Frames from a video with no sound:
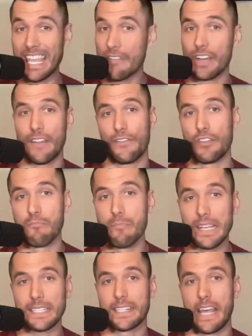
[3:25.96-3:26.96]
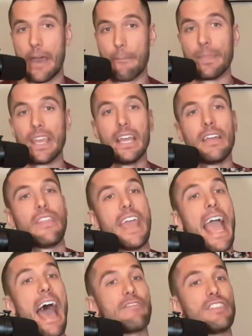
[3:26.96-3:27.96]
even if you miss them,
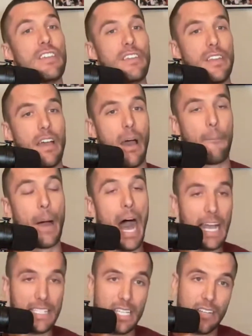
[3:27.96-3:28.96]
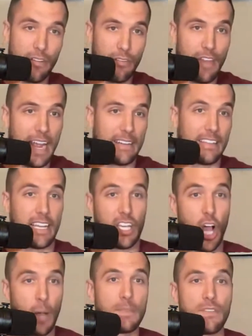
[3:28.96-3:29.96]
they have a positive effect
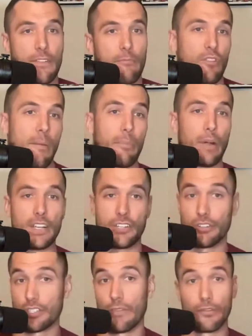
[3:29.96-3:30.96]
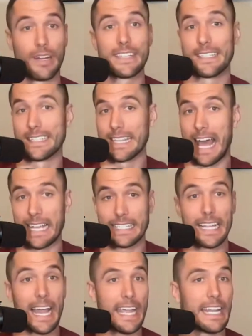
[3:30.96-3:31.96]
that comes from rim pressure. So, for instance,
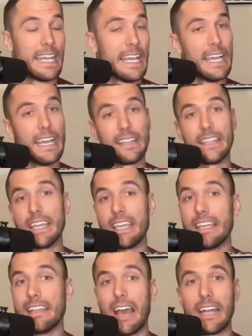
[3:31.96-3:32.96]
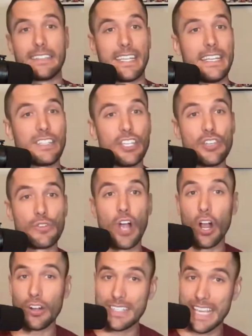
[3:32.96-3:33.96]
last night, the TCU
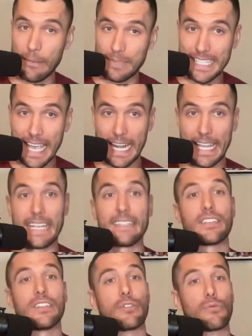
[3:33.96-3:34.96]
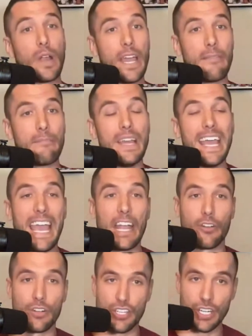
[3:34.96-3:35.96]
guards kept getting into the rim,
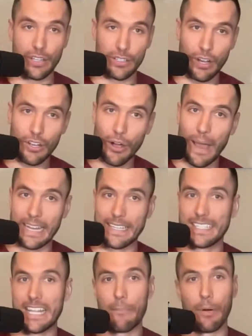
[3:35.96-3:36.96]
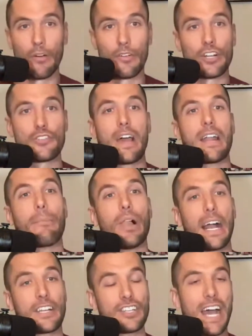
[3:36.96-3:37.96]
and Christian Coloco had to step over and try to
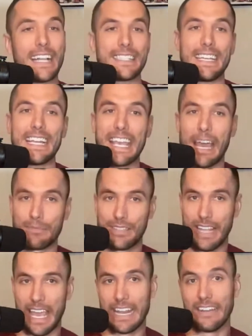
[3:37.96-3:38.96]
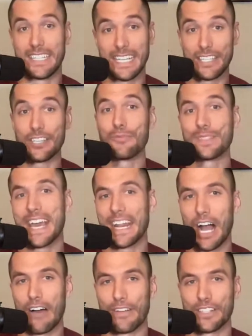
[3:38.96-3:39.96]
block shots, and TCU was
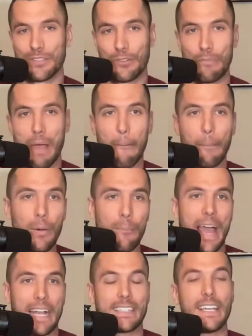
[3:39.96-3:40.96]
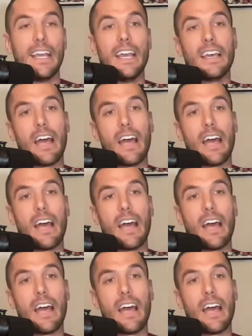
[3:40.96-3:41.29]
getting offensive rebound putbacks.